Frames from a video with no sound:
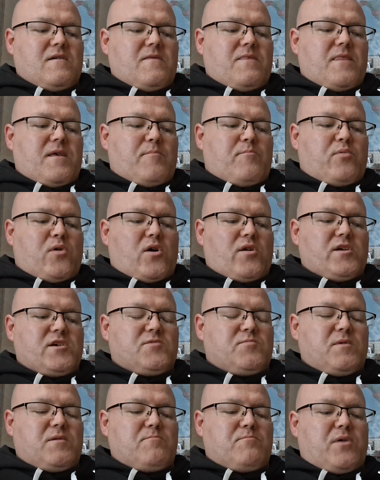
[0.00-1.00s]
The
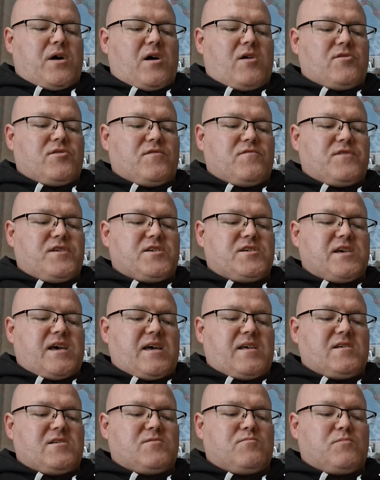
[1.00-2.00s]
punishment part of the
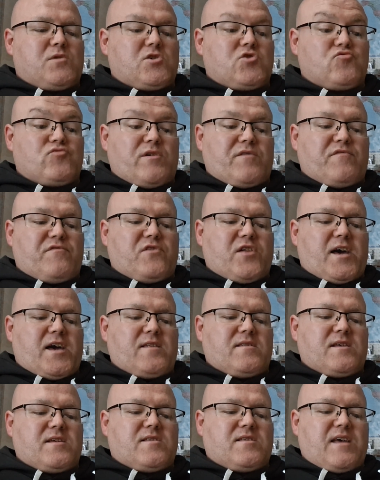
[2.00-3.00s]
sentence must
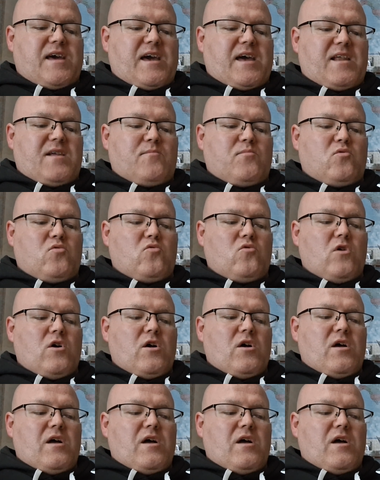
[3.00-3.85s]
reflect the terrible